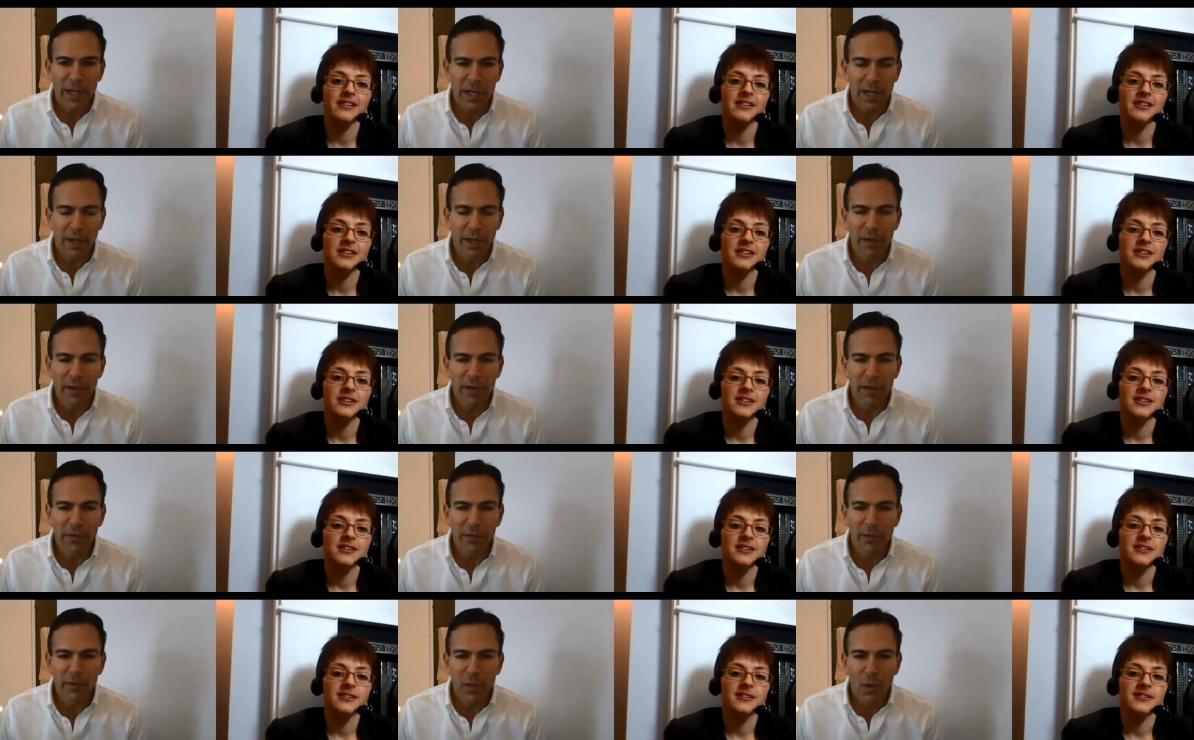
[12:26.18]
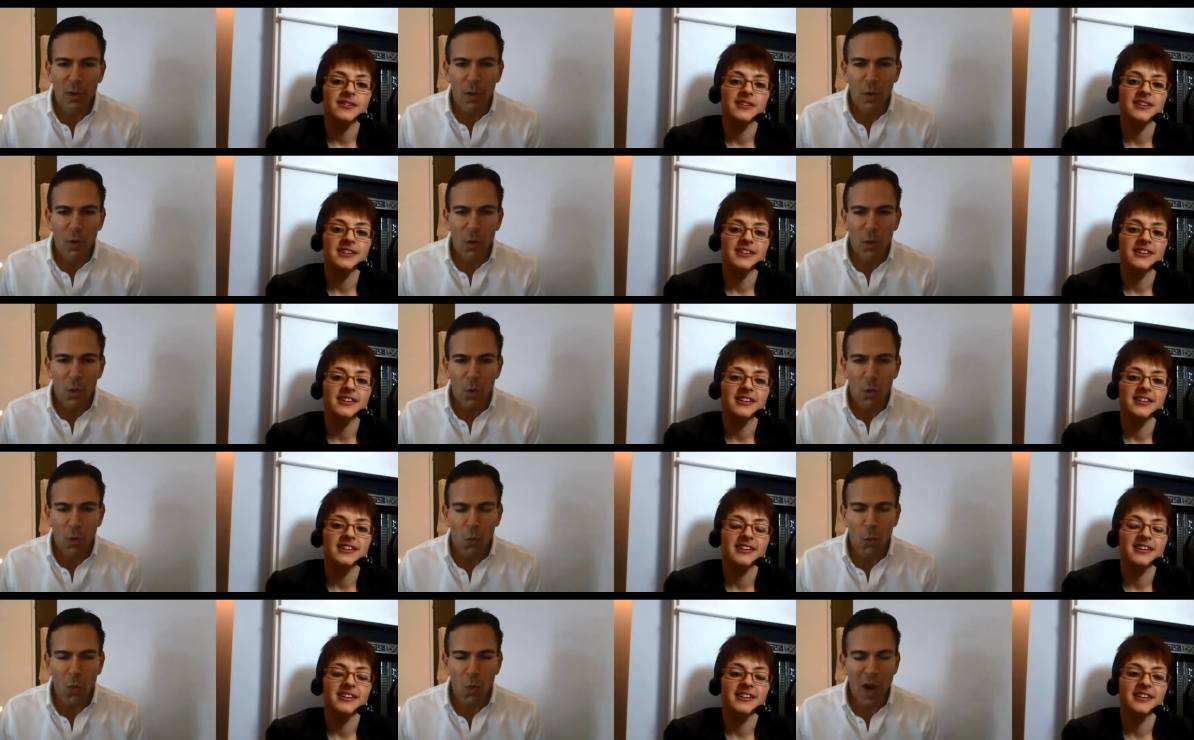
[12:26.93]
Speaker 1: is
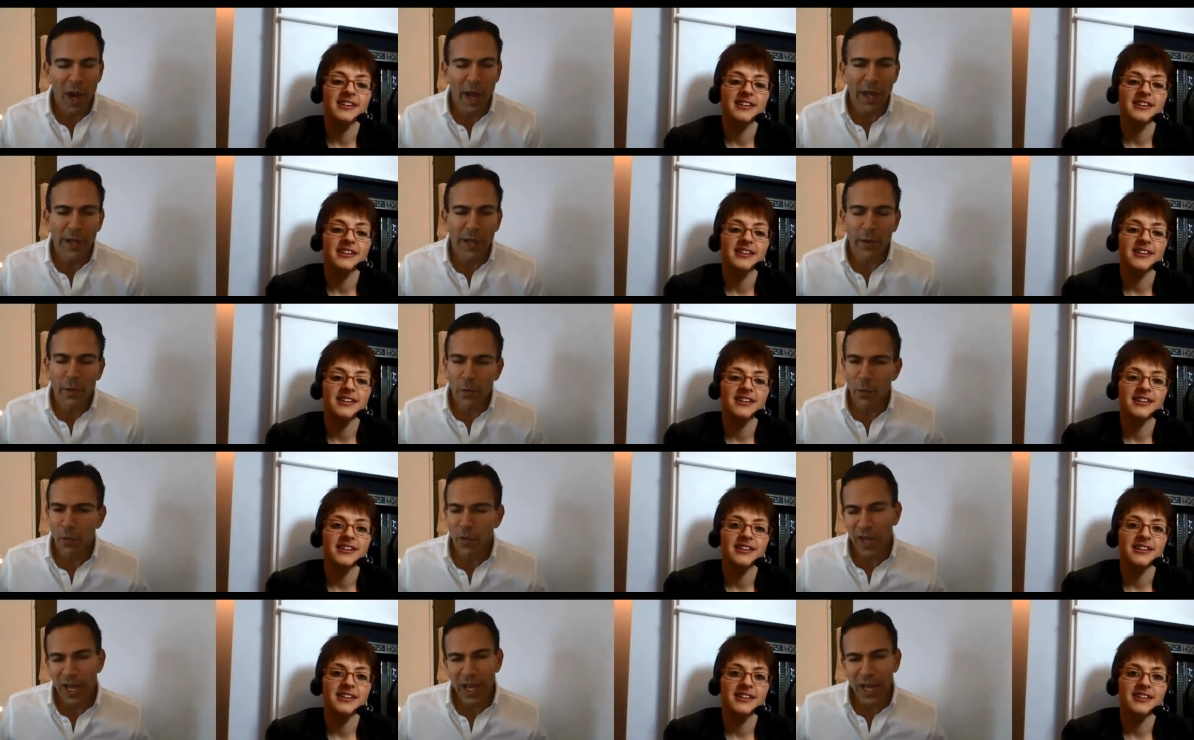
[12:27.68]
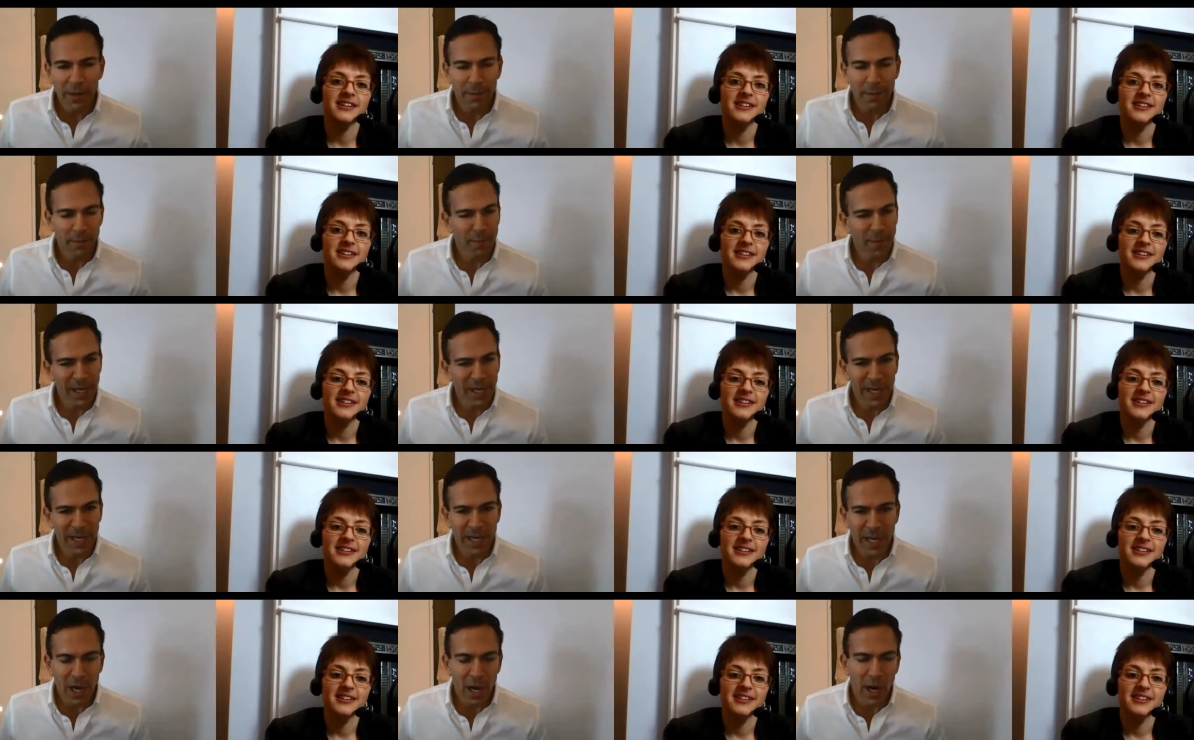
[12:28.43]
why create
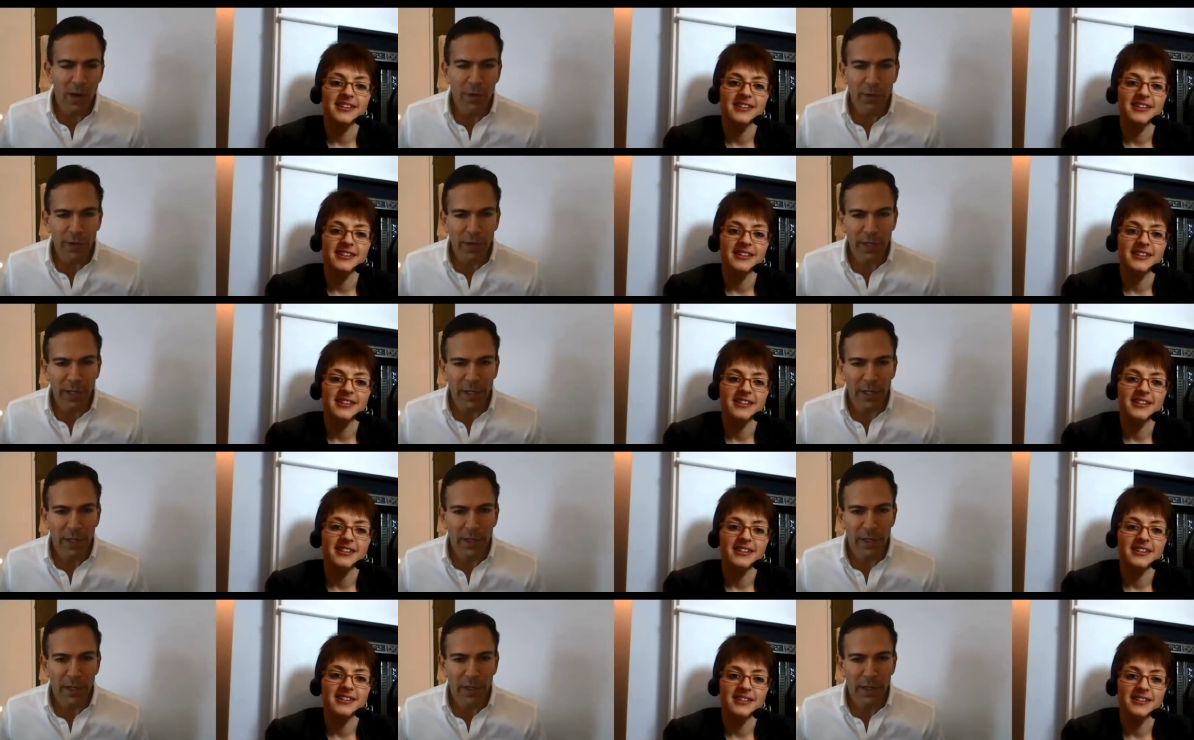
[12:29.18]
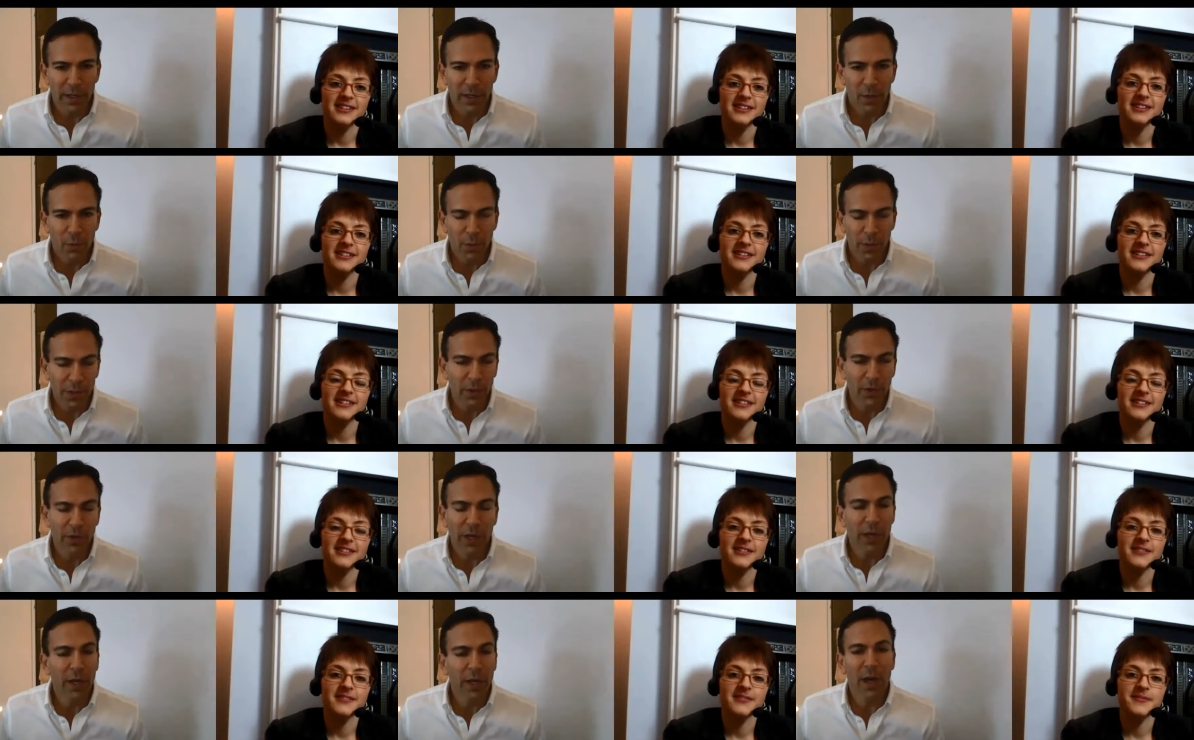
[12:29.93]
mediocrity when
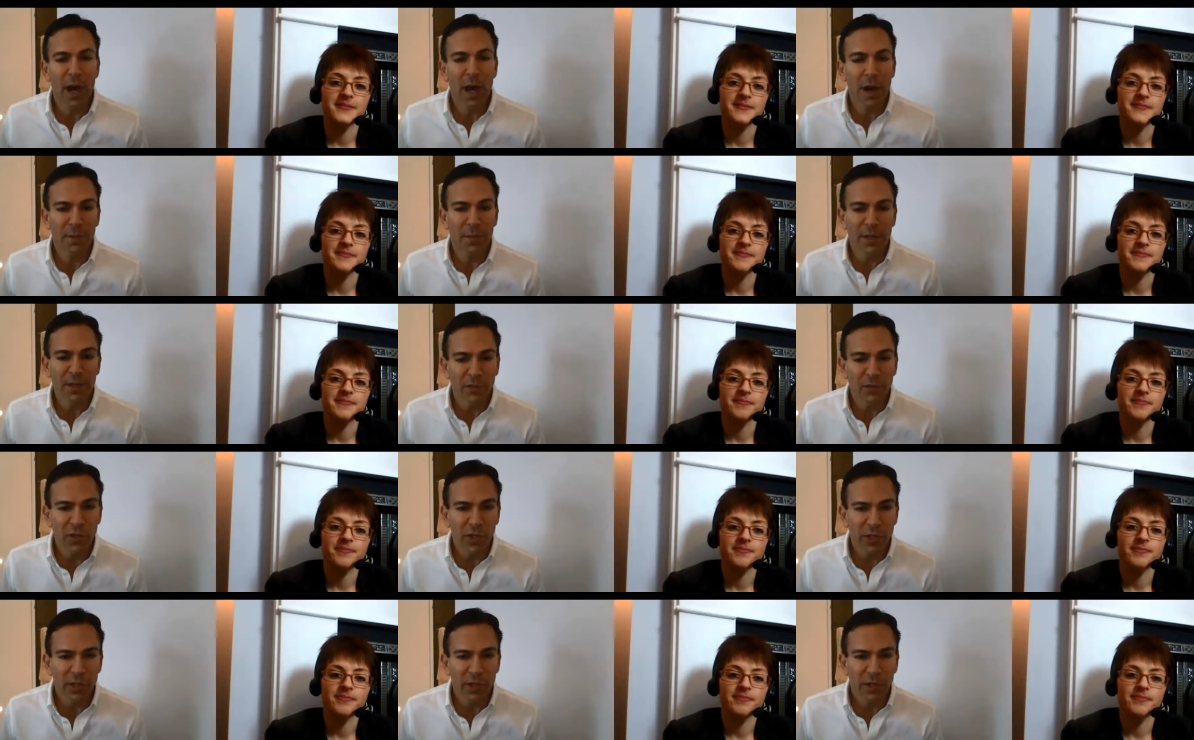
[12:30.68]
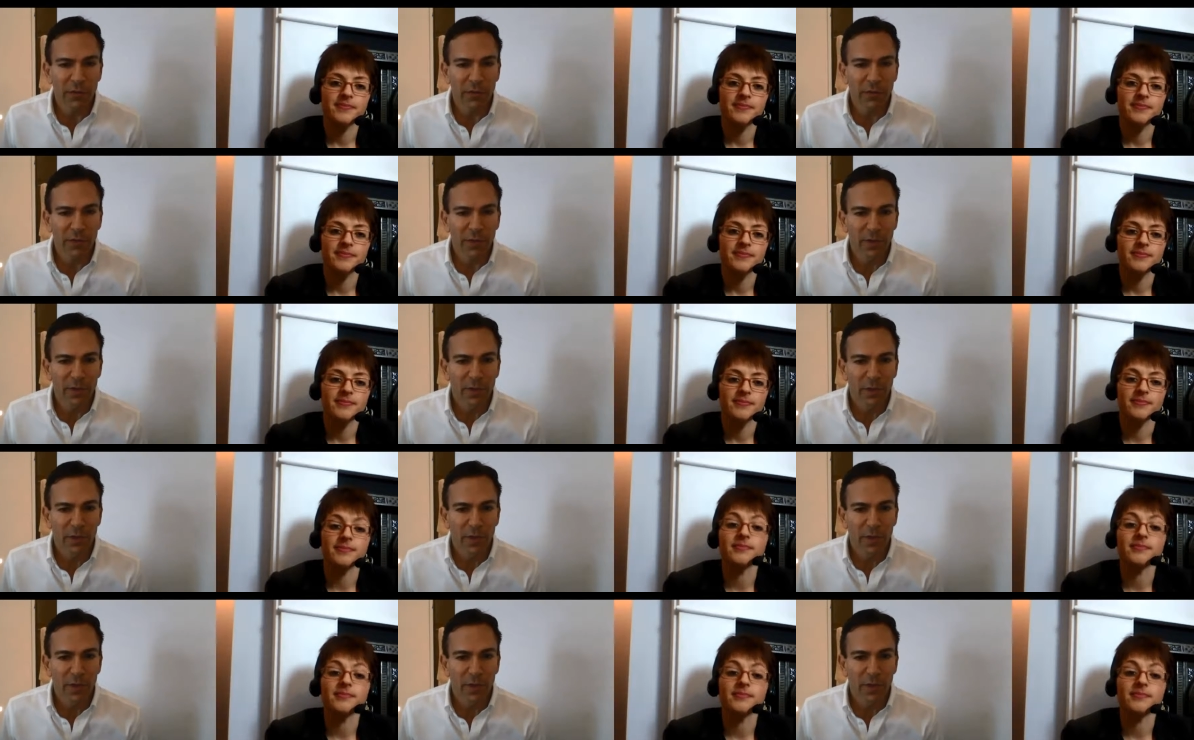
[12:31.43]
you can copy genius